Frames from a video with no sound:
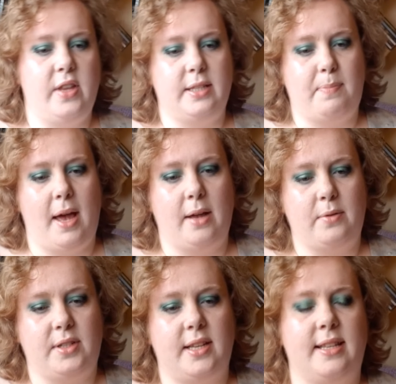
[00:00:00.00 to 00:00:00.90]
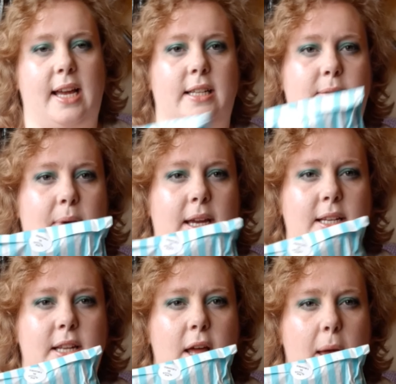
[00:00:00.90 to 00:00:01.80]
this bag which says
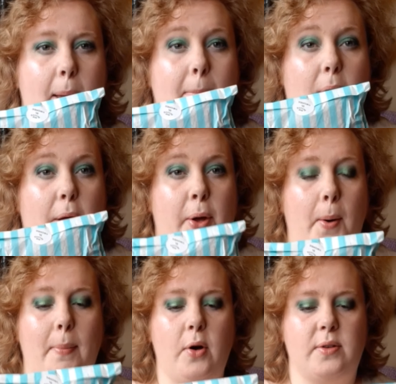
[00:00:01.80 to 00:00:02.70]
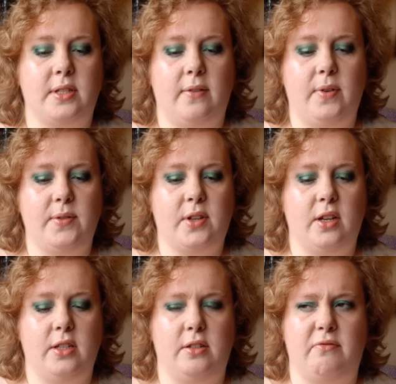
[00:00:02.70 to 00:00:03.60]
handmade by Occult Box. It feels
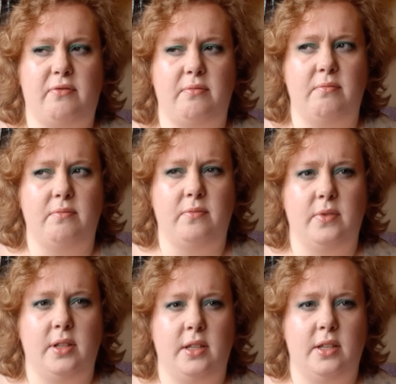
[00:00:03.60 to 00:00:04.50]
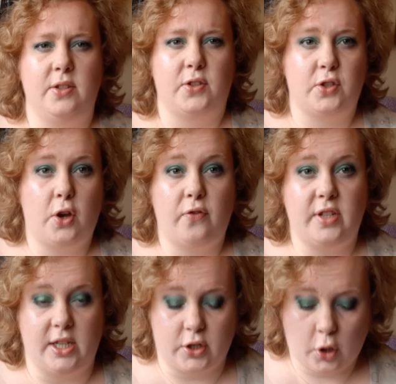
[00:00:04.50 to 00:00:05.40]
kind of soft
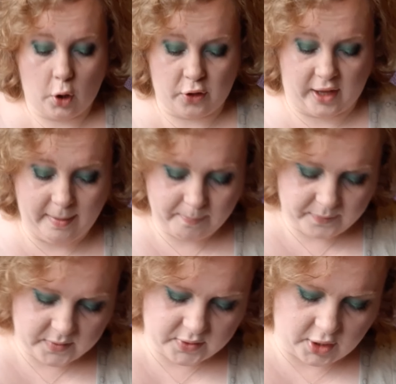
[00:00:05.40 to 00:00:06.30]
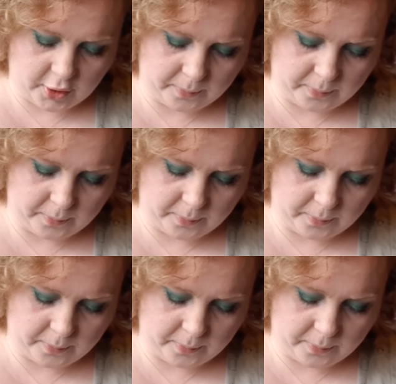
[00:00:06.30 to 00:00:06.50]
and clothy, so